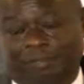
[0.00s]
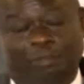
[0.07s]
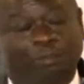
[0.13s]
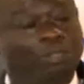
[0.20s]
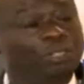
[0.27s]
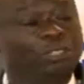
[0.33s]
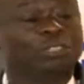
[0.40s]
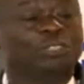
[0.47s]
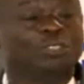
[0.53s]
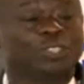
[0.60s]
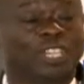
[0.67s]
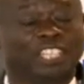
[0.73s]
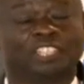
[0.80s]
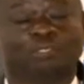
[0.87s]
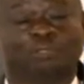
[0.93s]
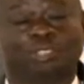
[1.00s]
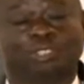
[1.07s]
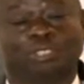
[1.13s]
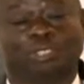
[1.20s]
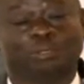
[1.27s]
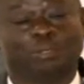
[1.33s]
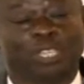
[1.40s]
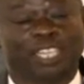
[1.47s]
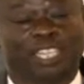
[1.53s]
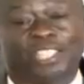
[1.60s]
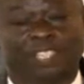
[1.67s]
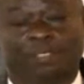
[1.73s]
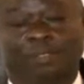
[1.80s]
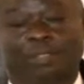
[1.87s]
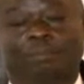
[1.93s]
We want a situation where
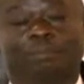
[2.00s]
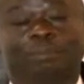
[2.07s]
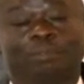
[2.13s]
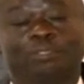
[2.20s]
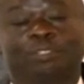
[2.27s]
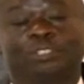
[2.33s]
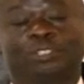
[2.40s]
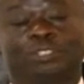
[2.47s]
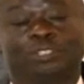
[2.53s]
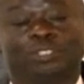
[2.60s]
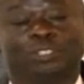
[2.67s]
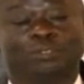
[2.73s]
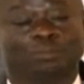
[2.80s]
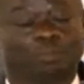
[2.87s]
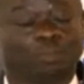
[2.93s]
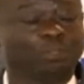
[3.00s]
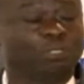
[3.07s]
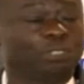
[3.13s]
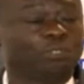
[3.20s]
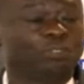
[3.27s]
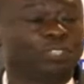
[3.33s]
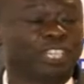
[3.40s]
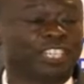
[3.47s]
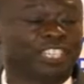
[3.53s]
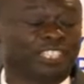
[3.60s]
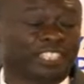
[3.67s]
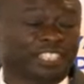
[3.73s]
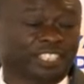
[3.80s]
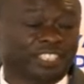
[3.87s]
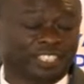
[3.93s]
in your board, boards of
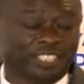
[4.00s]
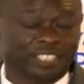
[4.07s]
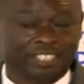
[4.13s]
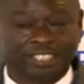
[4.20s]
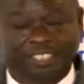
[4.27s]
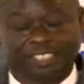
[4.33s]
directors,